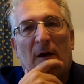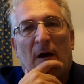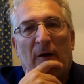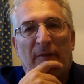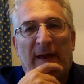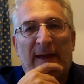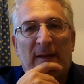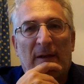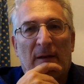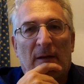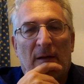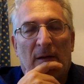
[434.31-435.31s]
are
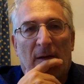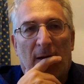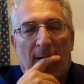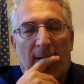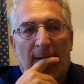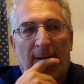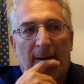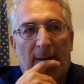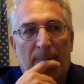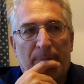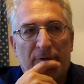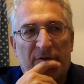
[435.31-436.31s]
then
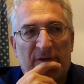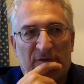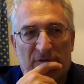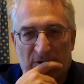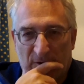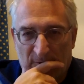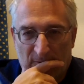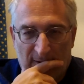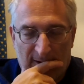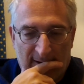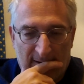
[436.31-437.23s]
put into...